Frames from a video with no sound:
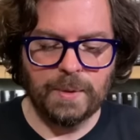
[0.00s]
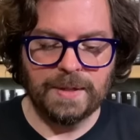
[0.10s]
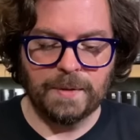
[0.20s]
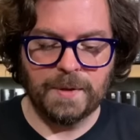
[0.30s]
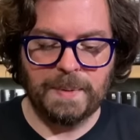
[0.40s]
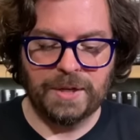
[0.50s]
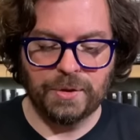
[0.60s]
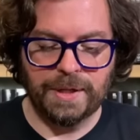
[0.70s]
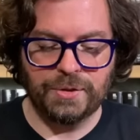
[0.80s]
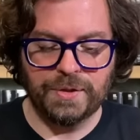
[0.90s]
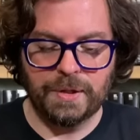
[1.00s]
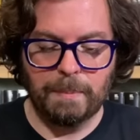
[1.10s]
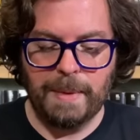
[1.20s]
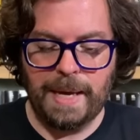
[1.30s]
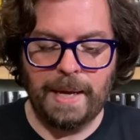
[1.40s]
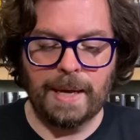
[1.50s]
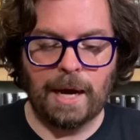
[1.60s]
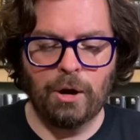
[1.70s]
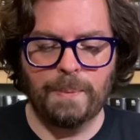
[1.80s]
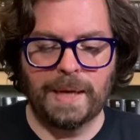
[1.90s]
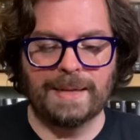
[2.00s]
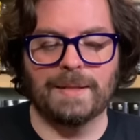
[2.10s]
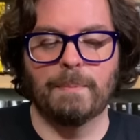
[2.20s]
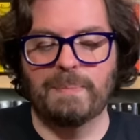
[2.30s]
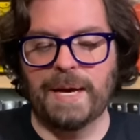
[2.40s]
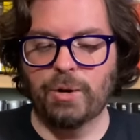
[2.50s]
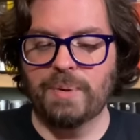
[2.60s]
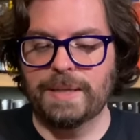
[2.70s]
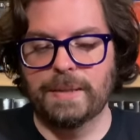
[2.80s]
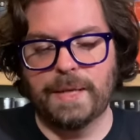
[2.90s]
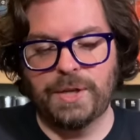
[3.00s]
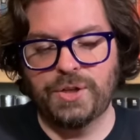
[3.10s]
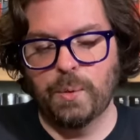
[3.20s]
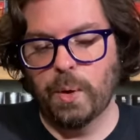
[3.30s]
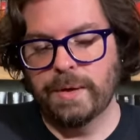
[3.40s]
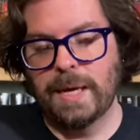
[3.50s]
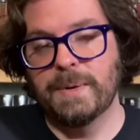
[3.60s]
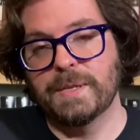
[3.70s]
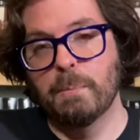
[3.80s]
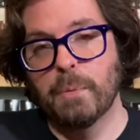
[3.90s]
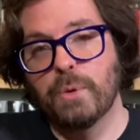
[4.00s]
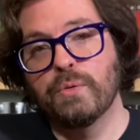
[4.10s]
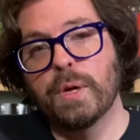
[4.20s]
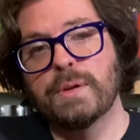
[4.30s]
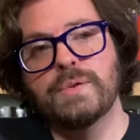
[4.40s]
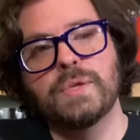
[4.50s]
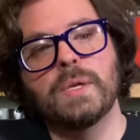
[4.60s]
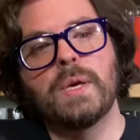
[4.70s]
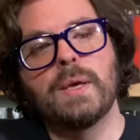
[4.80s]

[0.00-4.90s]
one is of special interest to me. I hope it gets a better presentation one day, but it's Moonrunners.